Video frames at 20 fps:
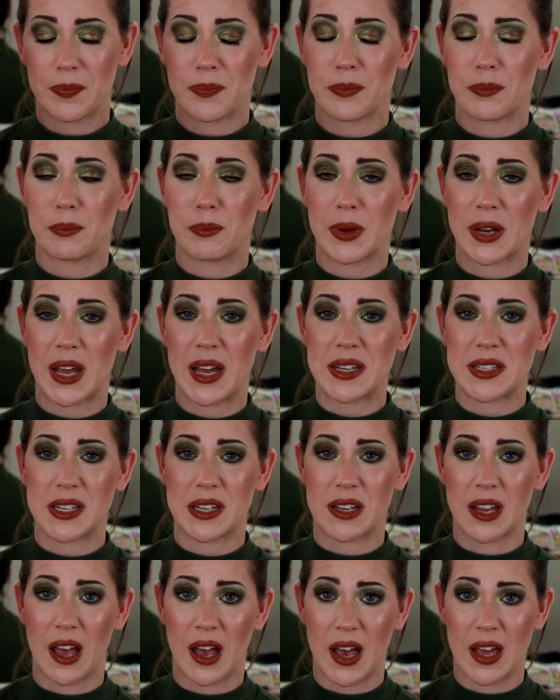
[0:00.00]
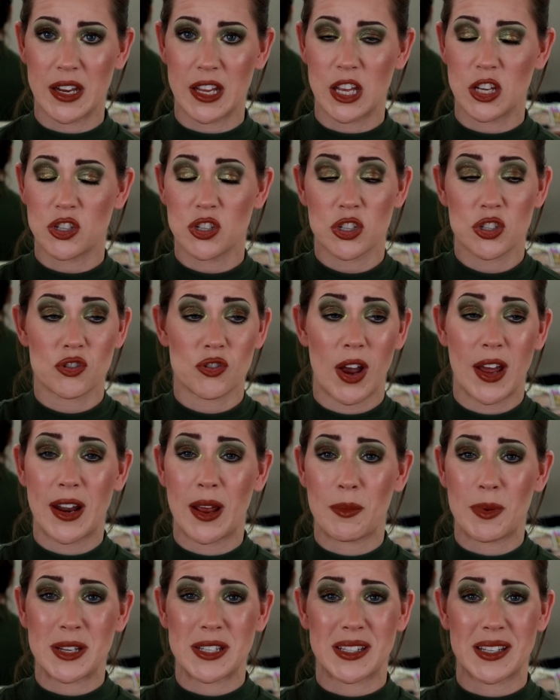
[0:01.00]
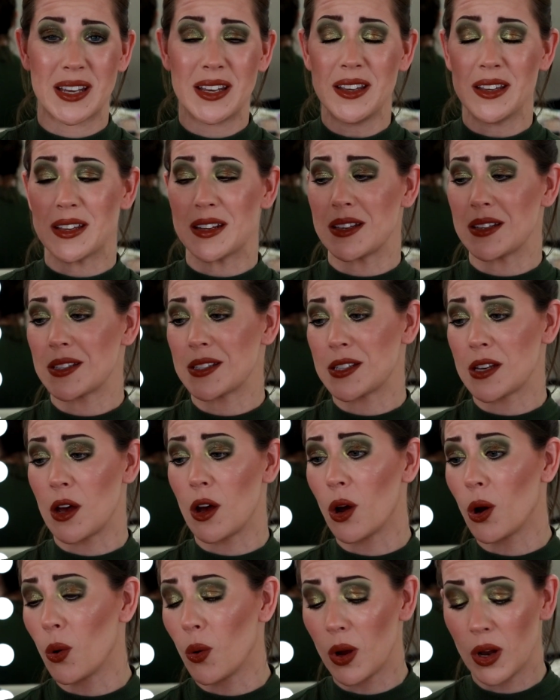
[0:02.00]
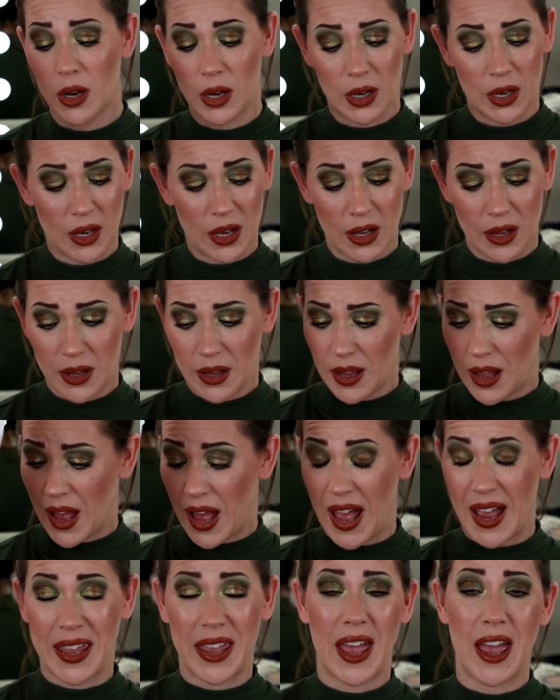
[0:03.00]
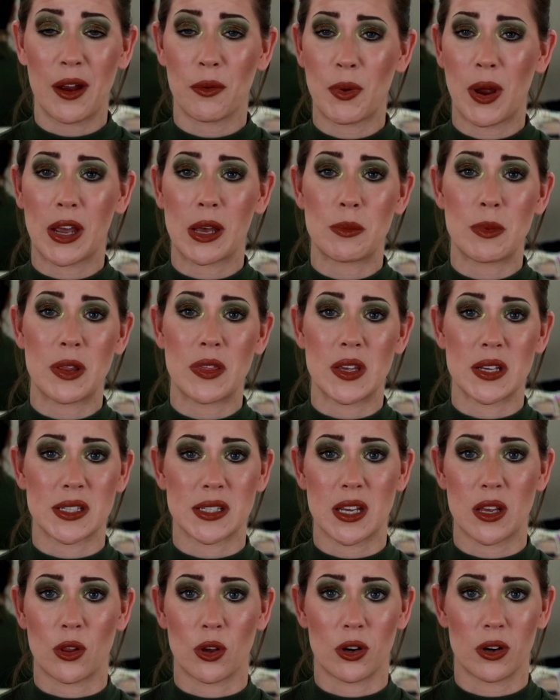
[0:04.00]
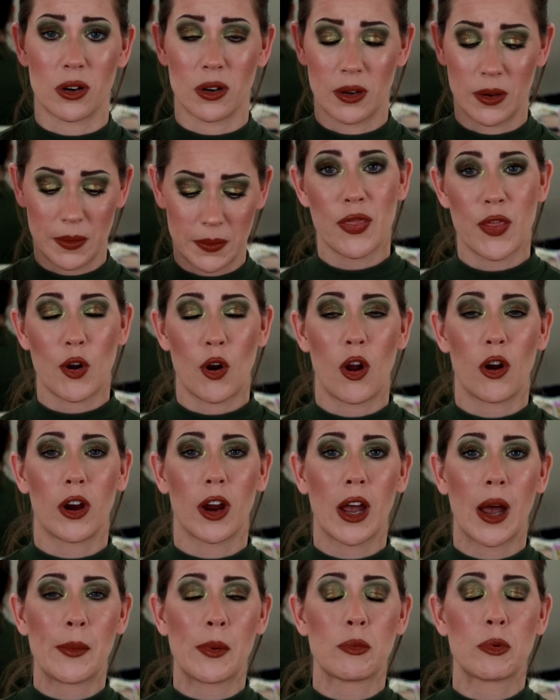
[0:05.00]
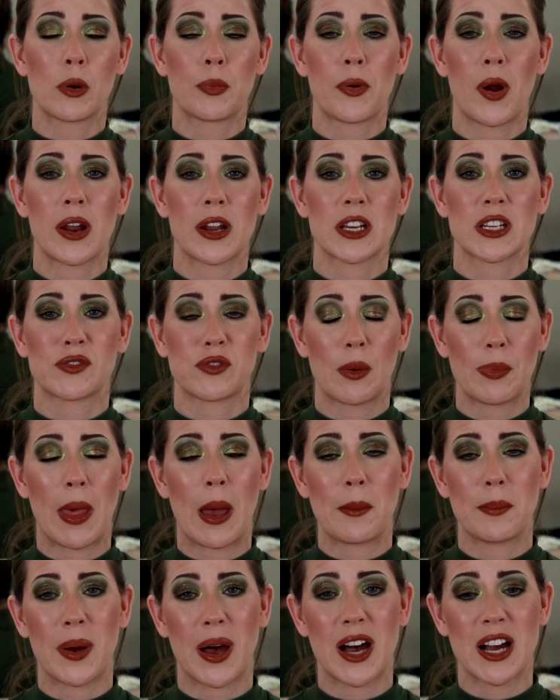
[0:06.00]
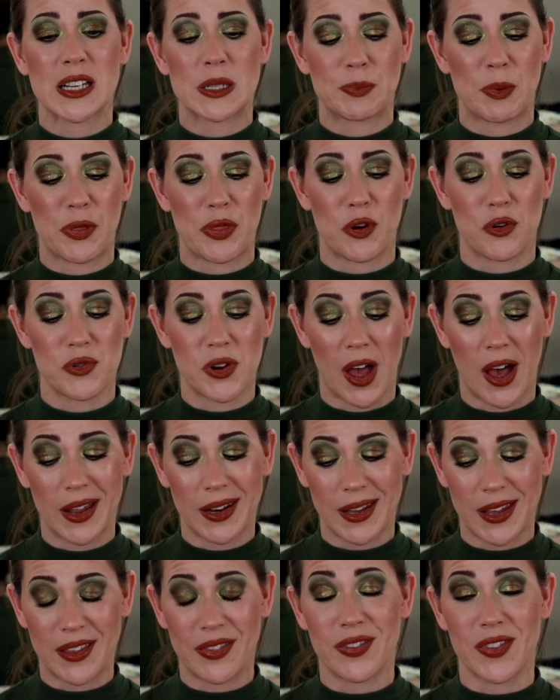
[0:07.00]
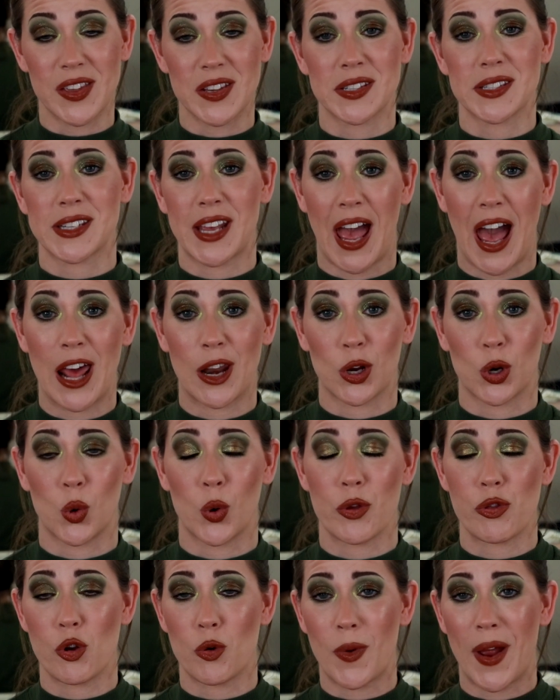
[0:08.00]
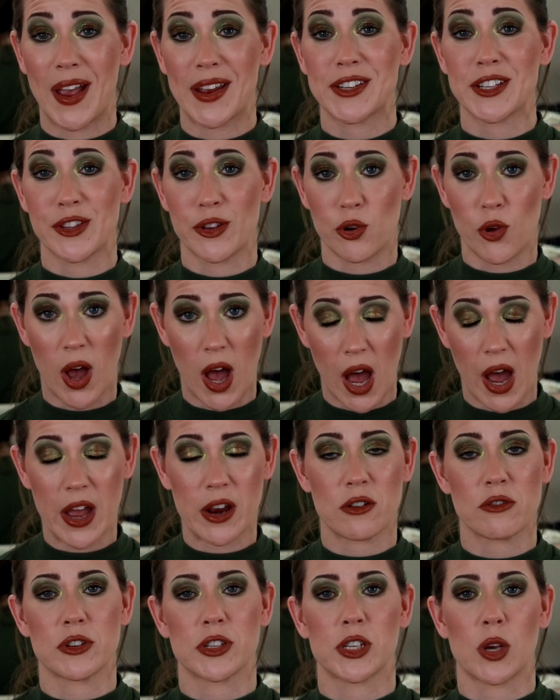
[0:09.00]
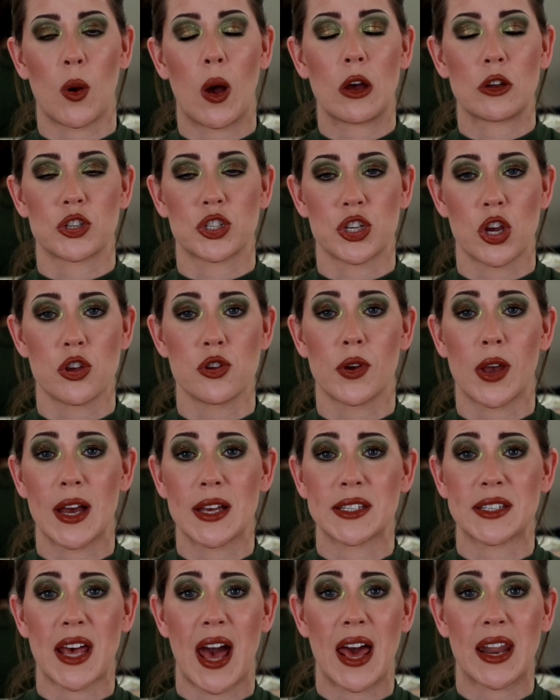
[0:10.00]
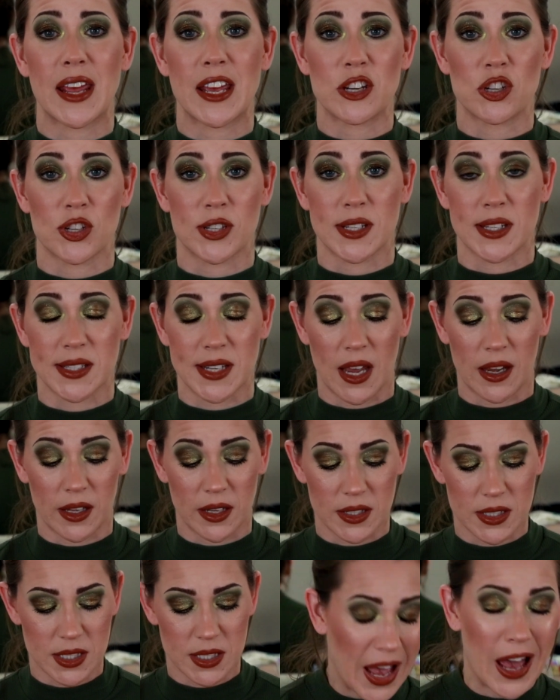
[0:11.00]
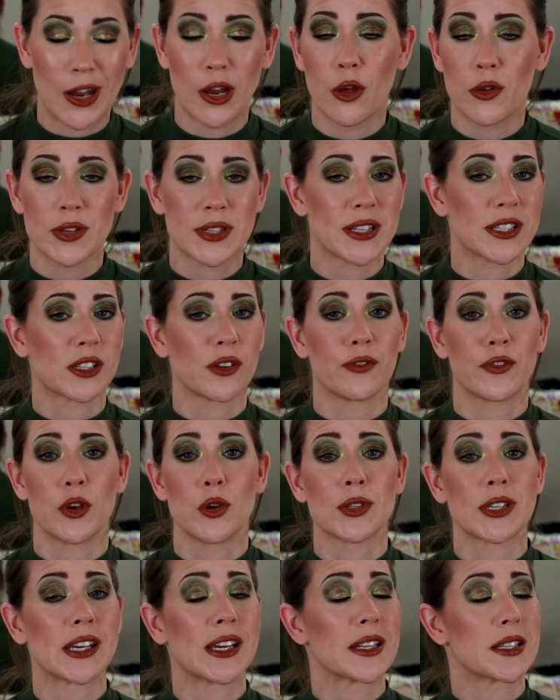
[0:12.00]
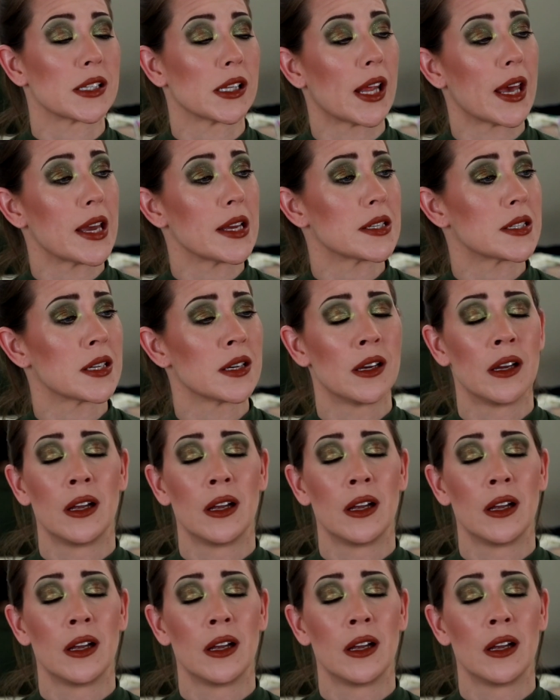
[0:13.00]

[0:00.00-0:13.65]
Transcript: but I did not. It just dried out my skin, so I can't recommend this either. There are a couple more products from that box, but they're not in this category. They're ranked a little higher, so I'll show you guys that in just a second. I know this is confusing. It's late.